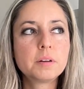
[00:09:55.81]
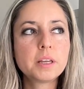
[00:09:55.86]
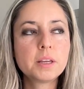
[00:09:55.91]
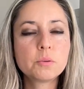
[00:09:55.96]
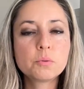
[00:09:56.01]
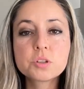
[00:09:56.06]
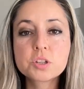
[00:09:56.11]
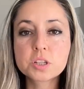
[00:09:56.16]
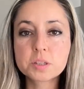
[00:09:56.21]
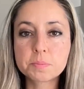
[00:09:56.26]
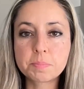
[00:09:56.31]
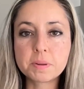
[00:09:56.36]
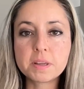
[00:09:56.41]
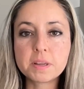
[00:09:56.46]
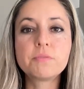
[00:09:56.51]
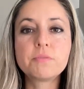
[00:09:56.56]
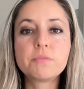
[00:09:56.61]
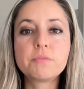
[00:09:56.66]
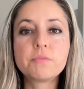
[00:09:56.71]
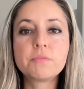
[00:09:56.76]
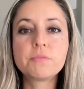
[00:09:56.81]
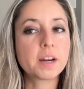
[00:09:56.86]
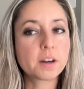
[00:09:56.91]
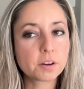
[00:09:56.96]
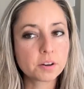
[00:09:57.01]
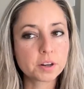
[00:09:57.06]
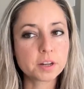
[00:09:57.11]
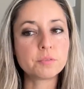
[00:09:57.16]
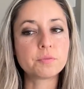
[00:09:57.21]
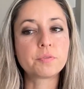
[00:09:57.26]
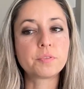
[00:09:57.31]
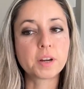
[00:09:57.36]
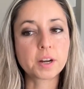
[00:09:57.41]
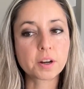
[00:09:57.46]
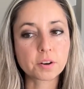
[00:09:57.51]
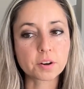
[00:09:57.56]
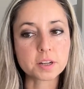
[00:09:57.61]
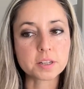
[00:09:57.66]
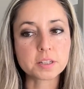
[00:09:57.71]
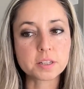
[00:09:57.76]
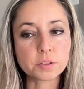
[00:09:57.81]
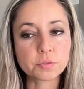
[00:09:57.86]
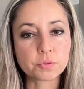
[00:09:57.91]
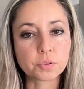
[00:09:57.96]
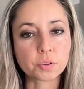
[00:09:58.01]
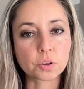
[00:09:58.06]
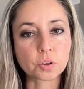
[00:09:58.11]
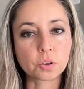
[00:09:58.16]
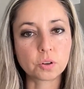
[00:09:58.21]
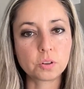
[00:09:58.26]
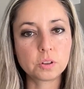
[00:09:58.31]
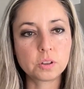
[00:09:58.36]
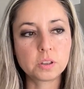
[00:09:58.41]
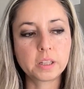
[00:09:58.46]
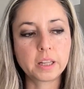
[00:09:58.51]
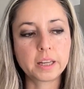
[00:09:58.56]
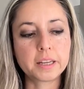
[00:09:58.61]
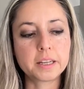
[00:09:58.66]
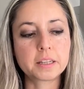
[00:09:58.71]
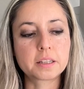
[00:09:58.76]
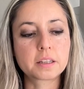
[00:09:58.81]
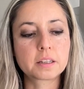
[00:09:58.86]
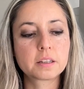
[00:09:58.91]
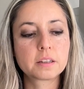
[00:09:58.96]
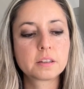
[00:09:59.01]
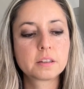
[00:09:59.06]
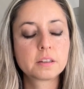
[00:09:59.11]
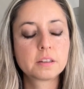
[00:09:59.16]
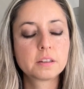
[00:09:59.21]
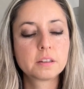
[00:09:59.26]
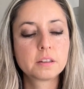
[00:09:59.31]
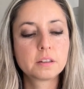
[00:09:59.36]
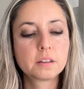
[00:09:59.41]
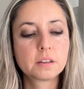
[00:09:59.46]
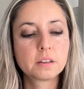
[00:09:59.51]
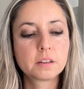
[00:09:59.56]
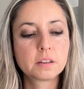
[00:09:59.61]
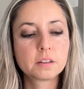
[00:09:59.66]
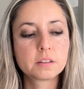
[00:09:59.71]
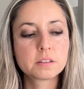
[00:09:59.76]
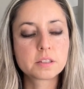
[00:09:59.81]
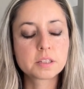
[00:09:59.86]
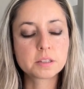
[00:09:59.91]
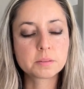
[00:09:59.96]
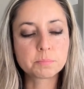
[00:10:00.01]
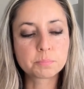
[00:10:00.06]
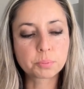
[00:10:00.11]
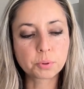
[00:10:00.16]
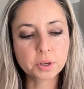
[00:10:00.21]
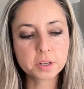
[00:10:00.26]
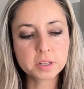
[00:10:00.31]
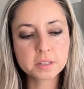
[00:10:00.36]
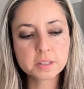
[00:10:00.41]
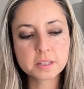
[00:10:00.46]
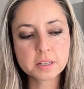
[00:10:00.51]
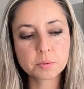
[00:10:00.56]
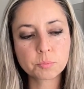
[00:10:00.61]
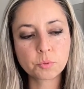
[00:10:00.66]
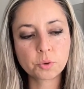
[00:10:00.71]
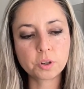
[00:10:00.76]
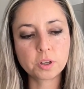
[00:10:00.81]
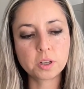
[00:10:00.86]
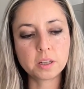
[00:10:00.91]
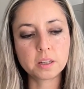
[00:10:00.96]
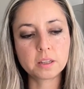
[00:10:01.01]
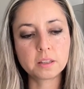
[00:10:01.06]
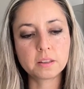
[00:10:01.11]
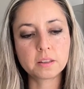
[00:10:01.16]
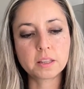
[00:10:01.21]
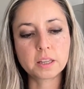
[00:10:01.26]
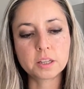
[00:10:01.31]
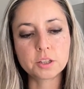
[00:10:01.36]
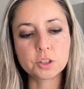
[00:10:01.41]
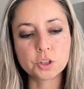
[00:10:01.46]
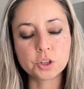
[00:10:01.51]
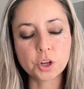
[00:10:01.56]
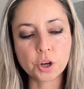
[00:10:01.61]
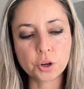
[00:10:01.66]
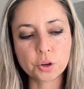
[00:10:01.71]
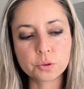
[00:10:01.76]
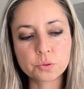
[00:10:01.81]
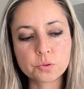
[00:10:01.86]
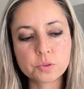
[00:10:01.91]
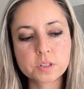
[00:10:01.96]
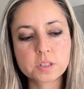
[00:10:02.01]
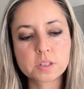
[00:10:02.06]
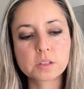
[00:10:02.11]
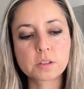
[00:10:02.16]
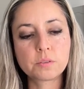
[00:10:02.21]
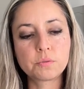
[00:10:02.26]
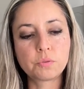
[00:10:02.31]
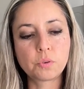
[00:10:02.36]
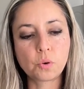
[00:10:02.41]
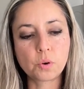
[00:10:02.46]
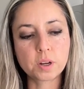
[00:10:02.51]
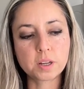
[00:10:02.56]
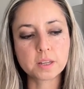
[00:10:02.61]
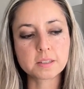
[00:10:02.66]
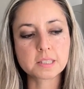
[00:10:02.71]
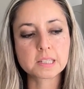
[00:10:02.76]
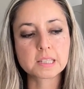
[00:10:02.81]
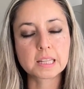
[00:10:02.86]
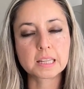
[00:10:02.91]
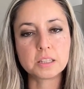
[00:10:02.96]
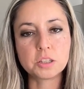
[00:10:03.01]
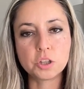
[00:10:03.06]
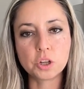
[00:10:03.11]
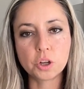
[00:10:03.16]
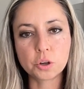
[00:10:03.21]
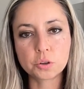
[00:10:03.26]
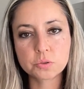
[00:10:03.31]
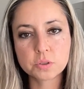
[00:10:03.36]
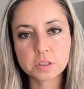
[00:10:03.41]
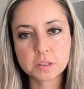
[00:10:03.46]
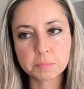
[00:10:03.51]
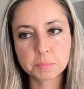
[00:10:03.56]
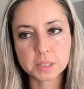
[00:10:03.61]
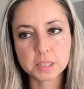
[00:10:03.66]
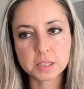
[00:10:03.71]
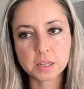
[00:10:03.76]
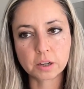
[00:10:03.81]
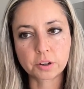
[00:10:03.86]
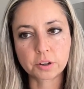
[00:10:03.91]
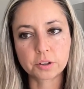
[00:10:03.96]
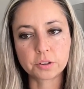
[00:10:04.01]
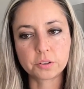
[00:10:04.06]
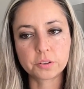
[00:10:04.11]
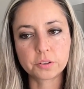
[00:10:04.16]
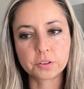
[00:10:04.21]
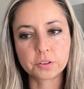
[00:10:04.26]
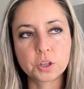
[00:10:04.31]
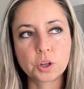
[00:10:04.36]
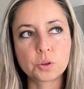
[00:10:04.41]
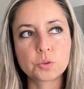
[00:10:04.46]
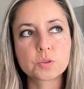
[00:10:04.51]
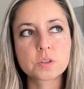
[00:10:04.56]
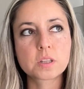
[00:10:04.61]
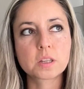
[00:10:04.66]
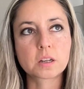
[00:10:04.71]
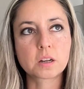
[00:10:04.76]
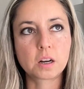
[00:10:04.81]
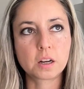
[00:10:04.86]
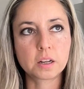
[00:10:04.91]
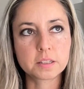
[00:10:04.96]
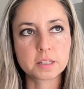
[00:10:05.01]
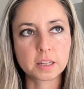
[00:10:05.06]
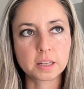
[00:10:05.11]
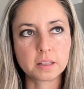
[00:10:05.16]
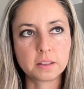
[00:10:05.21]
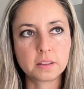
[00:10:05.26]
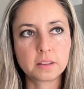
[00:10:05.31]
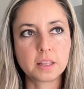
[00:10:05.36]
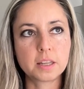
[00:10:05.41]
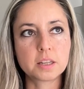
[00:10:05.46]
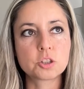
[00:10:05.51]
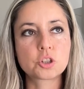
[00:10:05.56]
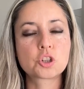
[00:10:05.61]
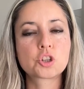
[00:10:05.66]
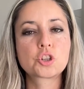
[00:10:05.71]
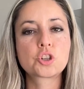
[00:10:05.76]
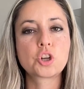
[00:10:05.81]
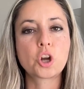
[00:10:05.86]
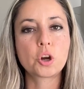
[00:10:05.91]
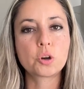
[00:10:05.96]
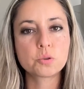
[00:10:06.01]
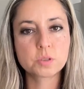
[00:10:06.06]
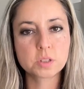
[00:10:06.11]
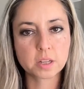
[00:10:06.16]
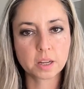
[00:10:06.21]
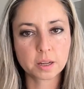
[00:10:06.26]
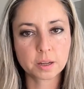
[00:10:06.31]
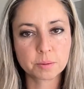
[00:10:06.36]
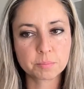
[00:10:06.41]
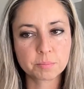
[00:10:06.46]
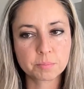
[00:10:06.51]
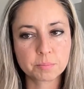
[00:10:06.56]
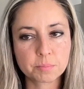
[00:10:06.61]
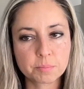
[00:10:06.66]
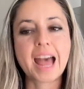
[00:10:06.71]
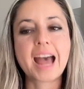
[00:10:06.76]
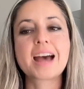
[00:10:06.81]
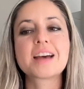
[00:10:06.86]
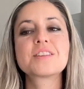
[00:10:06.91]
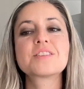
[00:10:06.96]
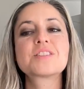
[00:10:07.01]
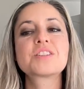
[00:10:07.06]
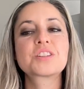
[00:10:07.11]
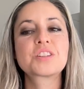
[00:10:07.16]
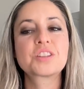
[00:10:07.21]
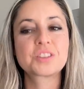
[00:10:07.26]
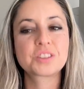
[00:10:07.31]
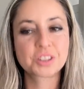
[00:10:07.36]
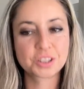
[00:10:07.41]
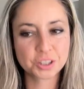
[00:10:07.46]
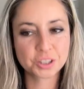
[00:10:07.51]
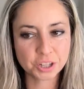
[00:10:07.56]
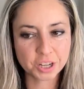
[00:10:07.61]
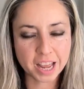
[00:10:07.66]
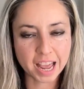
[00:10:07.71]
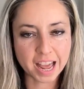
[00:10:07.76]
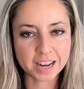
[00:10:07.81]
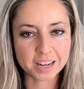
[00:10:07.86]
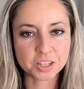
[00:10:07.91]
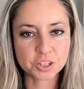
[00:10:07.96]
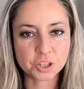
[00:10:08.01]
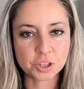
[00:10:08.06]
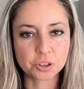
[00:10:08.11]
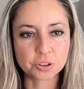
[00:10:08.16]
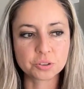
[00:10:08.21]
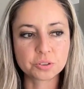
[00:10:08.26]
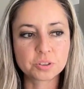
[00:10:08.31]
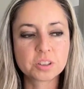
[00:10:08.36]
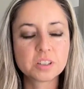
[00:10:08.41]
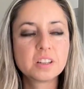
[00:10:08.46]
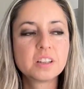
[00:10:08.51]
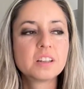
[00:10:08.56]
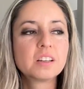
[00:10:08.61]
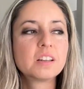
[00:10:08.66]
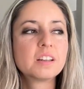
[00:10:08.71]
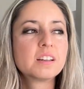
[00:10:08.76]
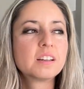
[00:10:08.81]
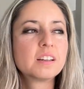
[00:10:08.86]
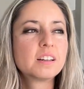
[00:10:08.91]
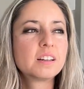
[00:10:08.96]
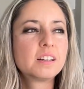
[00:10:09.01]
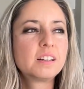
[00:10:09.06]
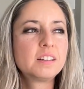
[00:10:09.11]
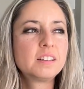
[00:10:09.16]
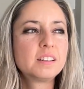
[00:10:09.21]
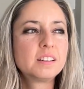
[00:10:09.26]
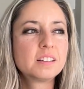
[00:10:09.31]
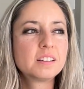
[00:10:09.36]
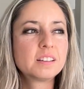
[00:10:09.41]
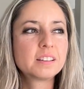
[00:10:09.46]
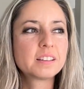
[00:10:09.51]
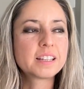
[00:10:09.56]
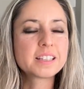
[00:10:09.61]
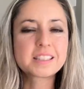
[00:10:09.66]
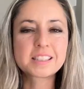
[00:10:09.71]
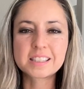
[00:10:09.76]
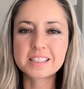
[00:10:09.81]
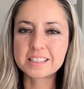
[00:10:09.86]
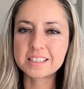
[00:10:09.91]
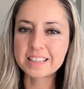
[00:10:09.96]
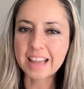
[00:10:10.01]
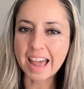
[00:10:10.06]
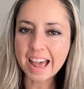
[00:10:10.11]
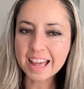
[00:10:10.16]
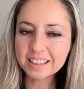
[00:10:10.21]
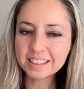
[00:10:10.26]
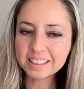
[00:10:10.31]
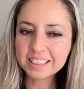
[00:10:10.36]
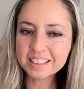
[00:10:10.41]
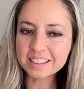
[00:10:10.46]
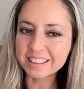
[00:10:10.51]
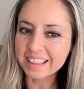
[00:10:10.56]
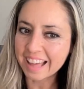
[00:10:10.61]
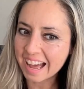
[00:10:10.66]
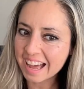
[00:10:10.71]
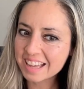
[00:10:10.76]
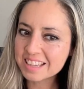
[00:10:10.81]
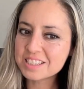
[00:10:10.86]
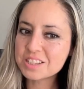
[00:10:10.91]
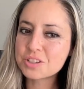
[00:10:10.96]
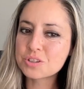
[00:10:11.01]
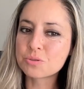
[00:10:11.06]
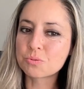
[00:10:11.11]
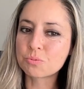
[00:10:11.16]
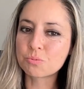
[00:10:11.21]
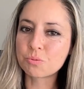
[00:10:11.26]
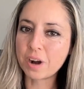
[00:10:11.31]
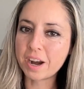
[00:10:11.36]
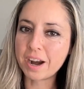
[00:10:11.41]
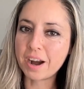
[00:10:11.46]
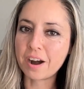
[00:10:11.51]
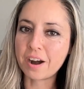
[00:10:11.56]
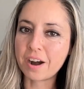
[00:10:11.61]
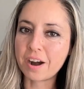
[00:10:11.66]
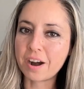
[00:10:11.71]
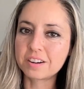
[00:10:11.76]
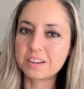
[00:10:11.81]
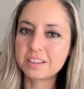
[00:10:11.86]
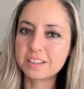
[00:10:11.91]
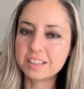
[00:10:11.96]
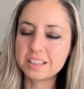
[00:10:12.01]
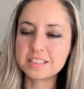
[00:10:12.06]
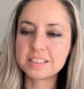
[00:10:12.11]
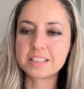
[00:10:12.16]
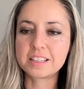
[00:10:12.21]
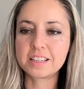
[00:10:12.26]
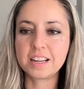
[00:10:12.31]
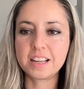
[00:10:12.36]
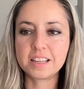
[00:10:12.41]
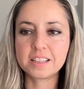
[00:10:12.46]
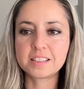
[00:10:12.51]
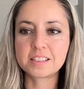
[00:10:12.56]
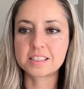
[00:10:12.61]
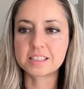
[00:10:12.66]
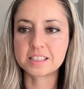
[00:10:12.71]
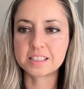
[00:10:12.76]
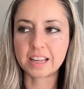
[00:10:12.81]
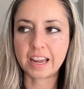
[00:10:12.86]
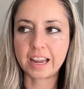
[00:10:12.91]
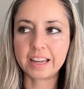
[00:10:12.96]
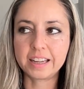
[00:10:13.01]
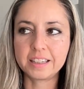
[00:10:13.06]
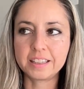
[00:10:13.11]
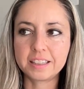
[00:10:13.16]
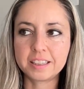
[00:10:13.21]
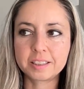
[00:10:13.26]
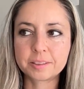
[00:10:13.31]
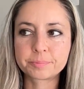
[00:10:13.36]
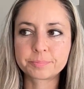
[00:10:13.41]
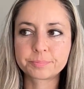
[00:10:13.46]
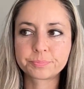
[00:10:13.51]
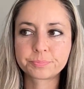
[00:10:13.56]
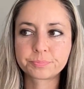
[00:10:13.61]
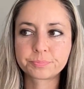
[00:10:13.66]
it would just be very, very difficult. Like to bring someone in that knows the voice, that knows the material, knows the content, that shows up, that has the good attitude. Like, sadly, that is rare in today's society.